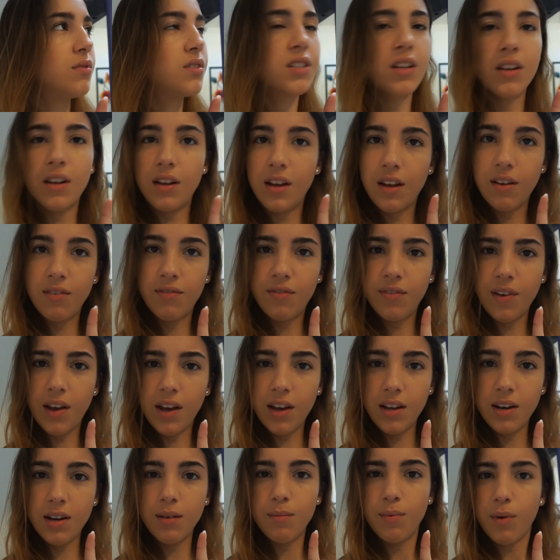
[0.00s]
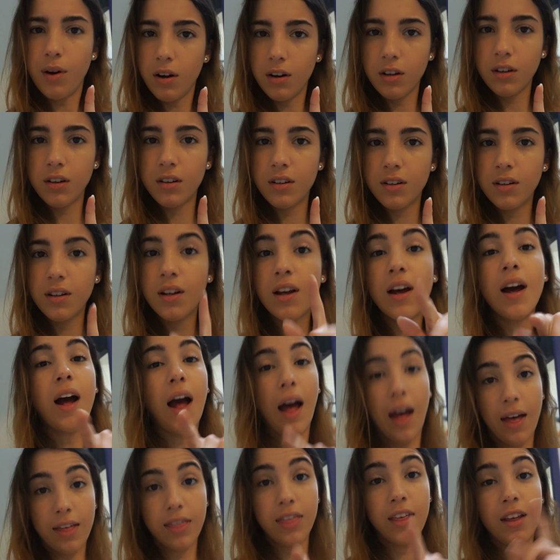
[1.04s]
Savannah Park.
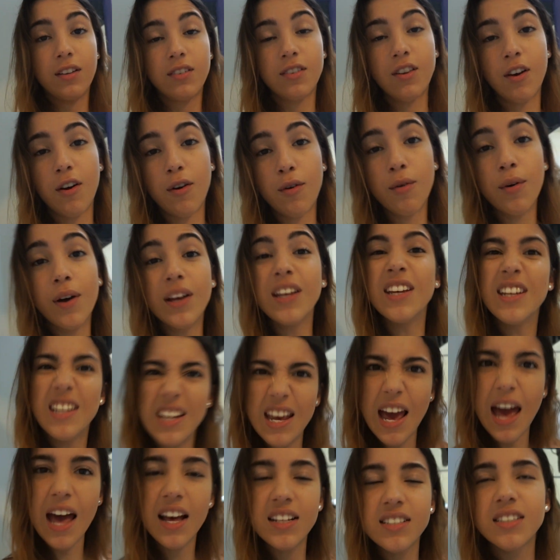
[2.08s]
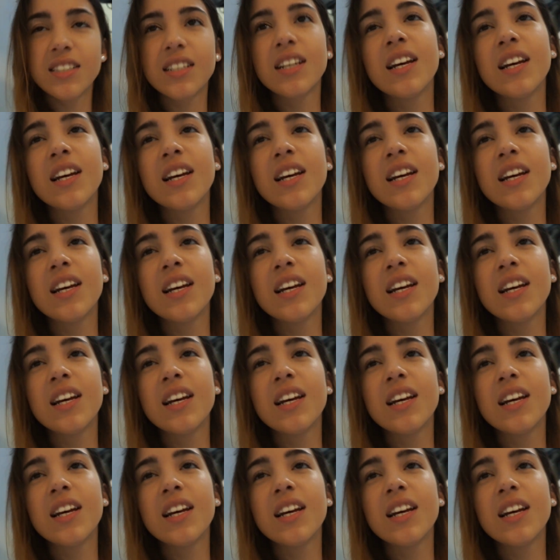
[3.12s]
I think so, yes.